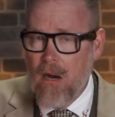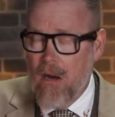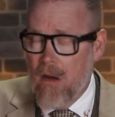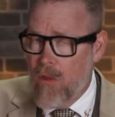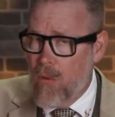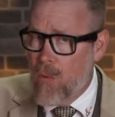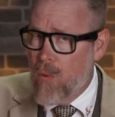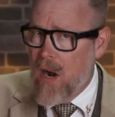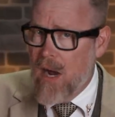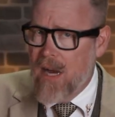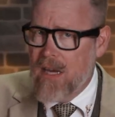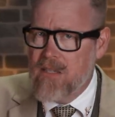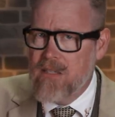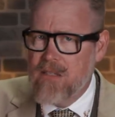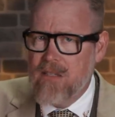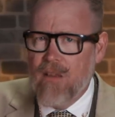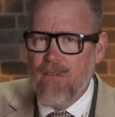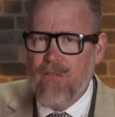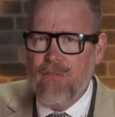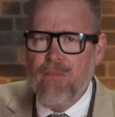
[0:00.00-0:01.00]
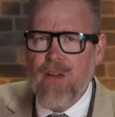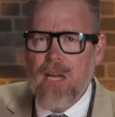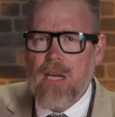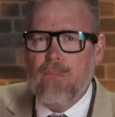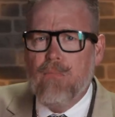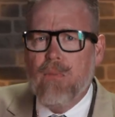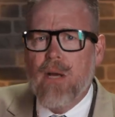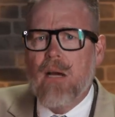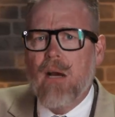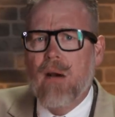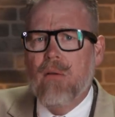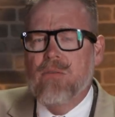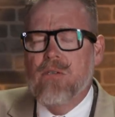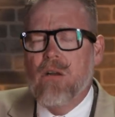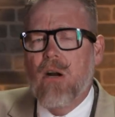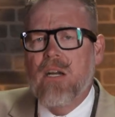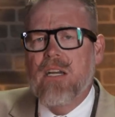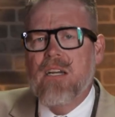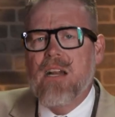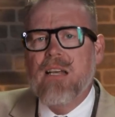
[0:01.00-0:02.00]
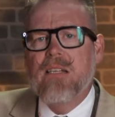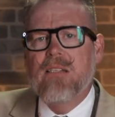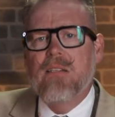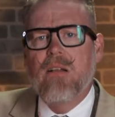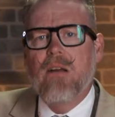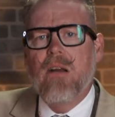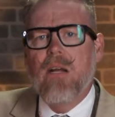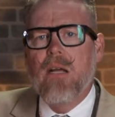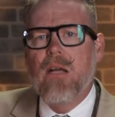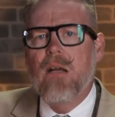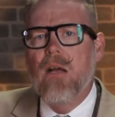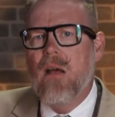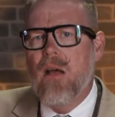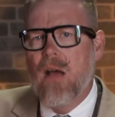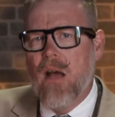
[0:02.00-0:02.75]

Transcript: Otherwise, defeat becomes our destiny,